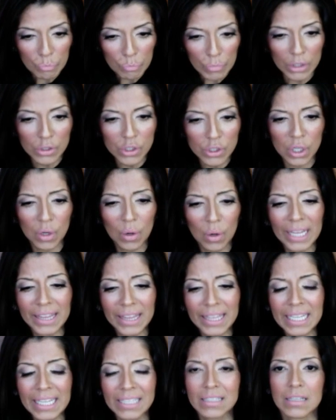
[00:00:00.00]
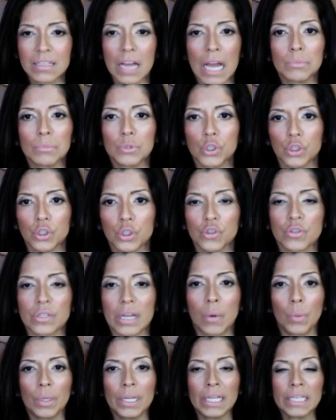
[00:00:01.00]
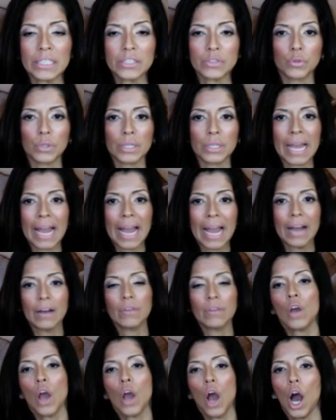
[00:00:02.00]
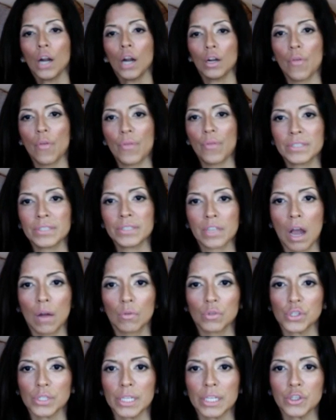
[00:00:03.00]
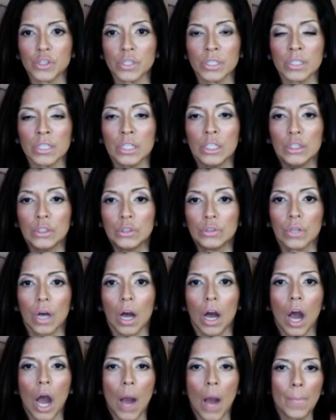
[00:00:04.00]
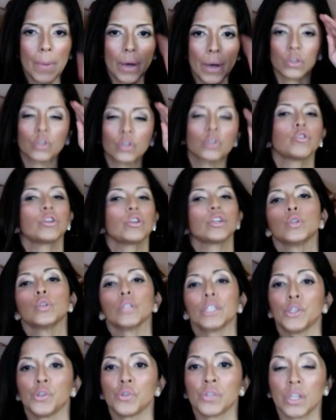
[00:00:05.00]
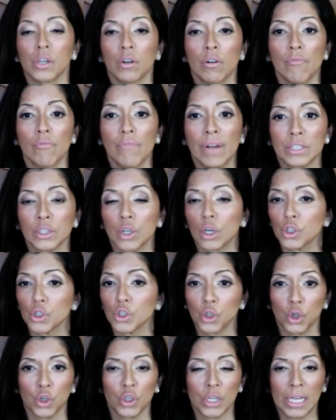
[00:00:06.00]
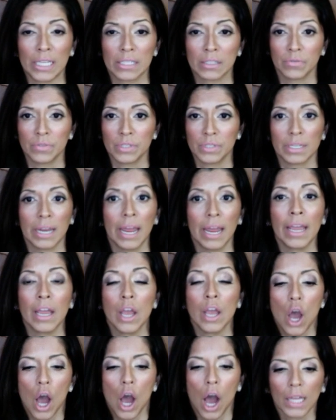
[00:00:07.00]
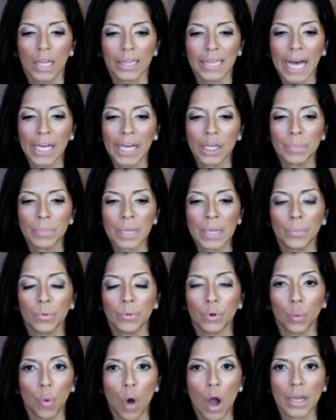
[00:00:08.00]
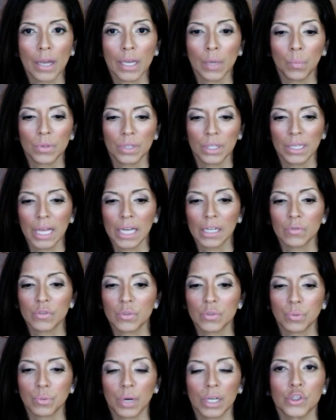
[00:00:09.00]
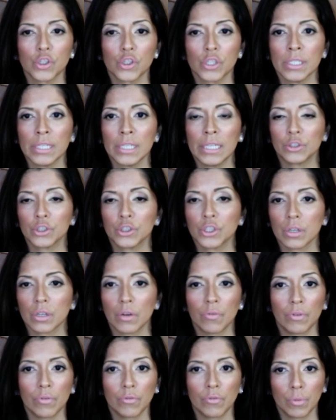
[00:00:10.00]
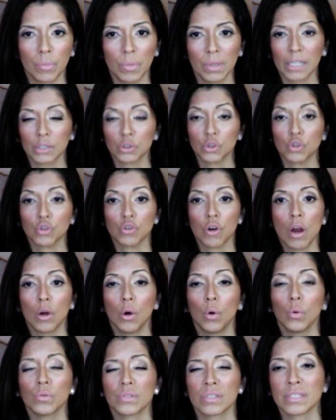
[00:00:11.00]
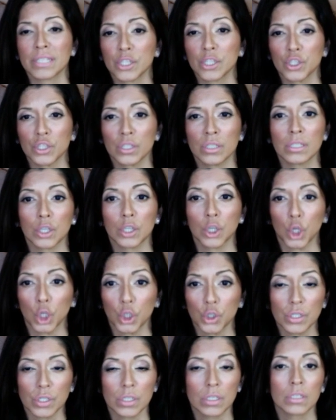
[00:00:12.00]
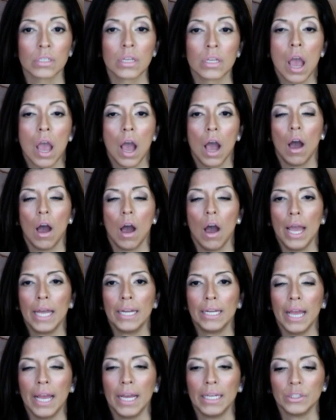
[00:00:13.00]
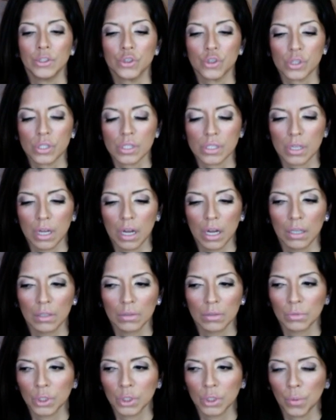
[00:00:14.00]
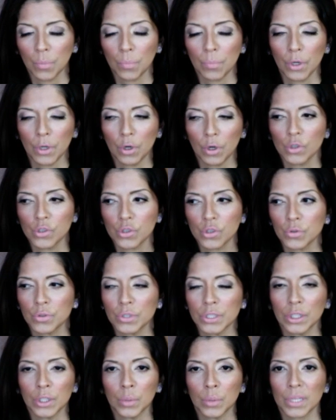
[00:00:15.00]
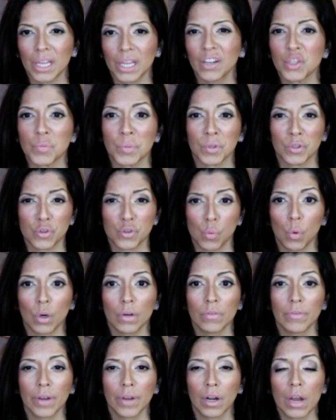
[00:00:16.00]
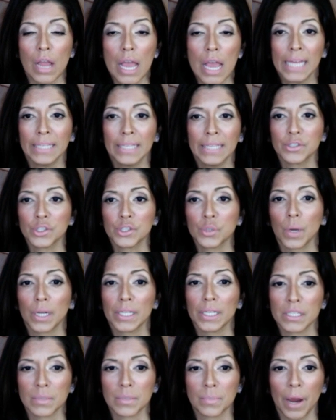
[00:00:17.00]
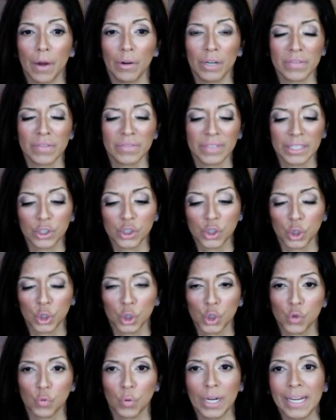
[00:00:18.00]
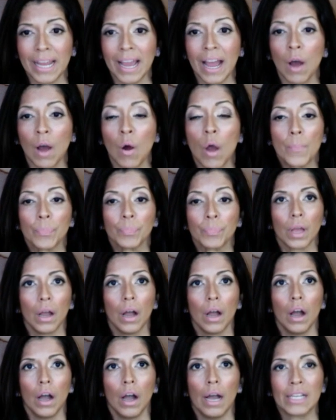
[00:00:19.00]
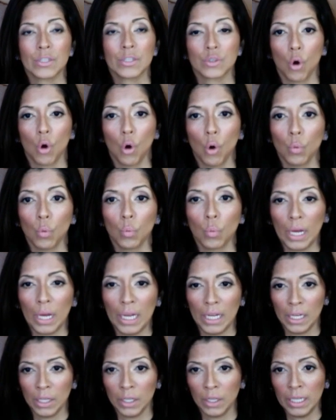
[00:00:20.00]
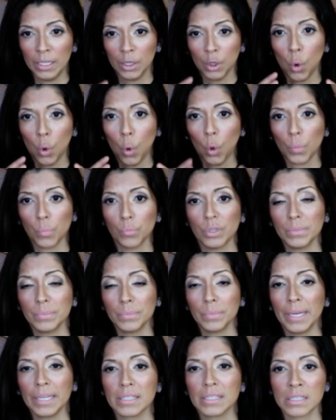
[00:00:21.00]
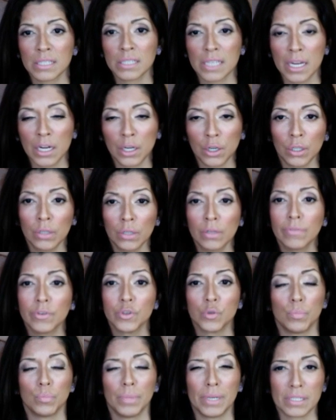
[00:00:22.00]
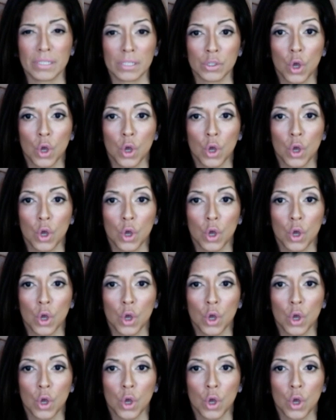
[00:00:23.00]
so I think it's time, church, that we need to really have an authentic conversation uh, about the critical issues that are affecting our church as of today. a lot of people are walking with a lot of depression and they're suffering from a lot of strongholds, addictions, and curses, uh, and and just uh, you know they're also dealing with a lot of spiritual warfare. And this is why it's imperative that the church right now, uh, as a whole, in, in, a corporate basis and in an individual basis,